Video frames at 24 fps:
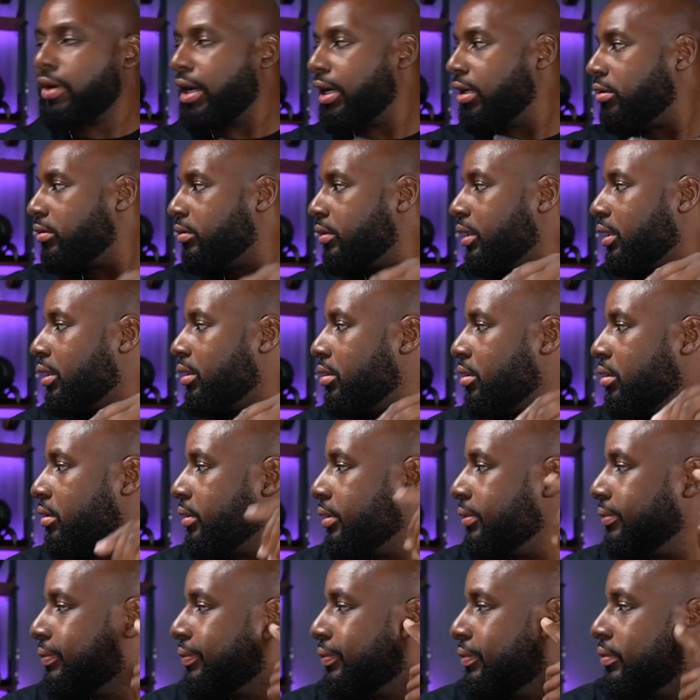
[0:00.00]
Raylan, what are you
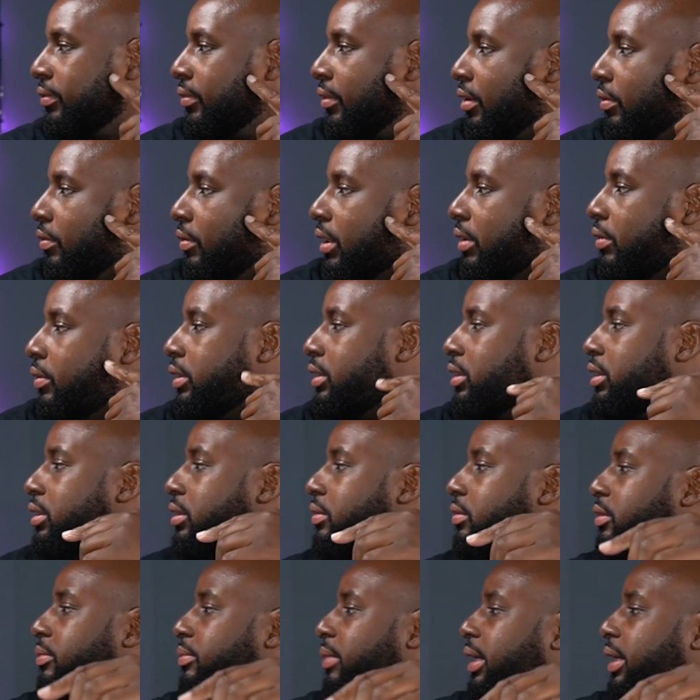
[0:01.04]
doing? What what you doing,